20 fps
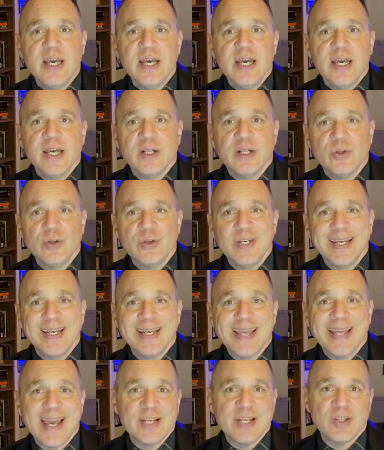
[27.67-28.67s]
including
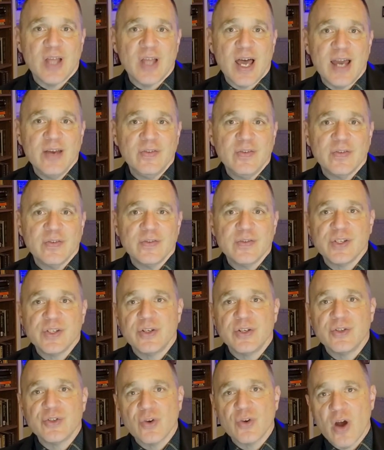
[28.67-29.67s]
Cage Life,
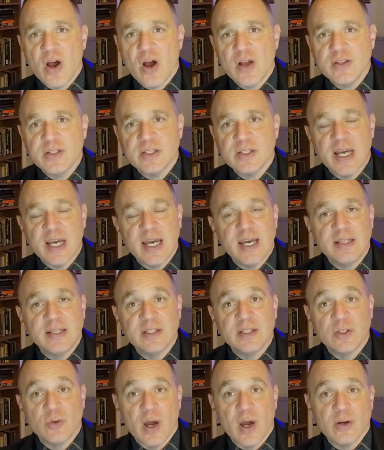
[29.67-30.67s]
Sinner's Cross, and The
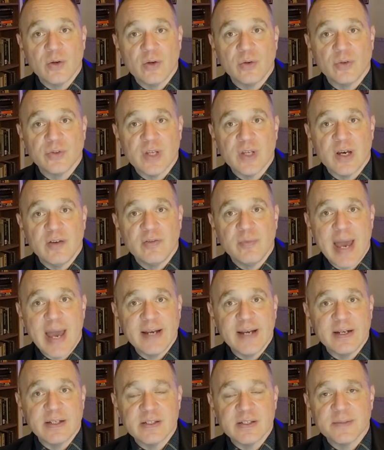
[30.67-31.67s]
Chronicles of
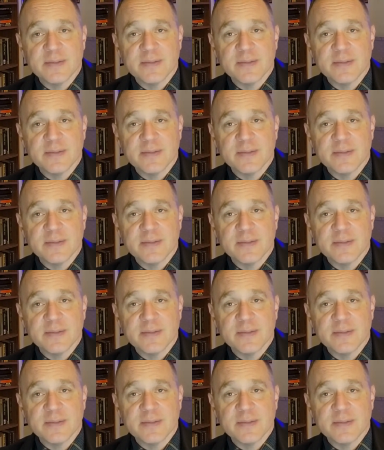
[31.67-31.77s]
Magnus.